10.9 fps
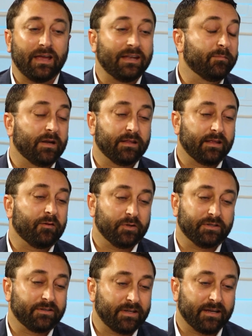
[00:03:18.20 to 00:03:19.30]
anybody that
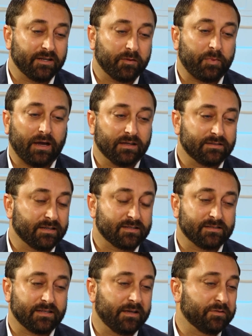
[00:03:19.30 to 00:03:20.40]
would get into politics
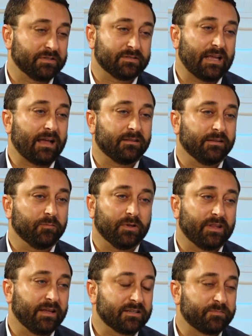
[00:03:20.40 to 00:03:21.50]
and say it was exactly what
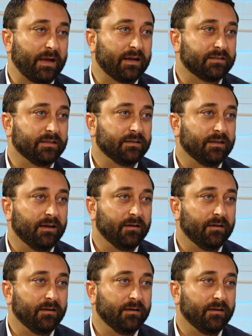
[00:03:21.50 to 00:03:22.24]
they expected.